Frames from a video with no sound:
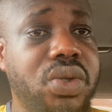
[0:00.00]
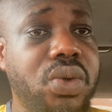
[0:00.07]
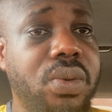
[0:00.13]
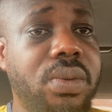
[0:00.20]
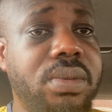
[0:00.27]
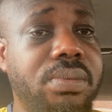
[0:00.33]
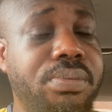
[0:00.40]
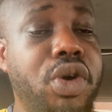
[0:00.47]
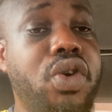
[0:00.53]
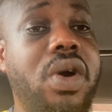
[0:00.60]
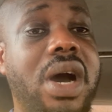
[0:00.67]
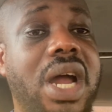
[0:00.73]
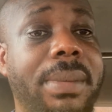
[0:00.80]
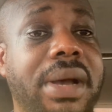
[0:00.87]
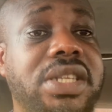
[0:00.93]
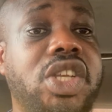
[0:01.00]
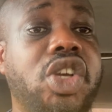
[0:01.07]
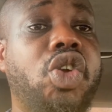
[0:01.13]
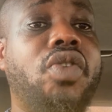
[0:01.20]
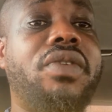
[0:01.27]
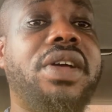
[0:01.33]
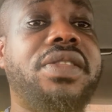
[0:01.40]
Too. Boko Haram has
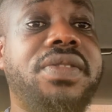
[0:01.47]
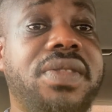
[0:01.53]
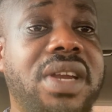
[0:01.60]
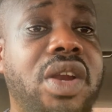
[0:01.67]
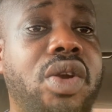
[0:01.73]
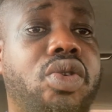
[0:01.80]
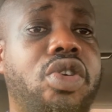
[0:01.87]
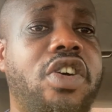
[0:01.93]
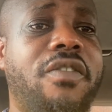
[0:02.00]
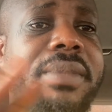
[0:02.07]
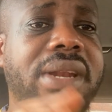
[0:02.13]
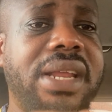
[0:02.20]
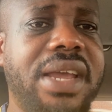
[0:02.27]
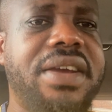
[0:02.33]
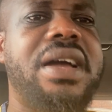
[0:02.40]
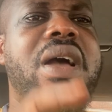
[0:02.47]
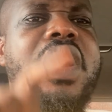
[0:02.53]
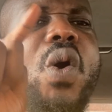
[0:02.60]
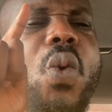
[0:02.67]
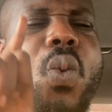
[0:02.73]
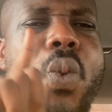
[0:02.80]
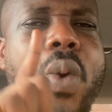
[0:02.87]
taken over 3 local government areas.
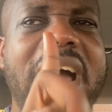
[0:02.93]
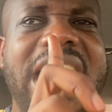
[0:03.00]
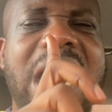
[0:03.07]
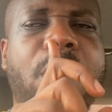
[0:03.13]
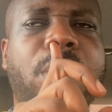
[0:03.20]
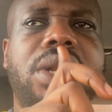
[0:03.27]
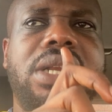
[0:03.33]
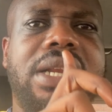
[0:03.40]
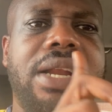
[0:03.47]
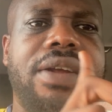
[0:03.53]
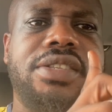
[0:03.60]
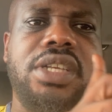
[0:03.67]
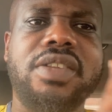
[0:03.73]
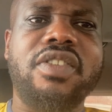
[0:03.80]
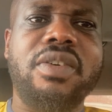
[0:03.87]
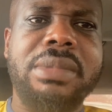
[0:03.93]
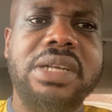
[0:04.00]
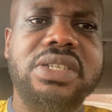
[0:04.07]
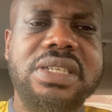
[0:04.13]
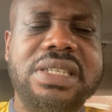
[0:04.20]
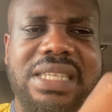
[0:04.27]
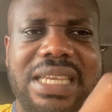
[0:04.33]
Why are we not declaring state of
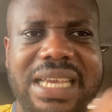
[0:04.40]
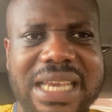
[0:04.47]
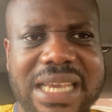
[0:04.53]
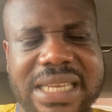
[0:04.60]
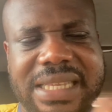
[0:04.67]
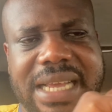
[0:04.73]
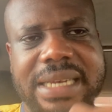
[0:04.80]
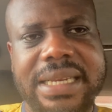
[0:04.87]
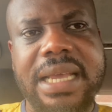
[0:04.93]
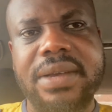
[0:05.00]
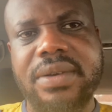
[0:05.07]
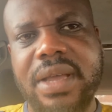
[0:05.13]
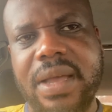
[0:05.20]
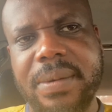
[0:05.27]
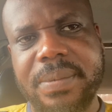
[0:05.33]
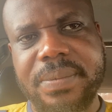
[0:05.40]
emergency in that area?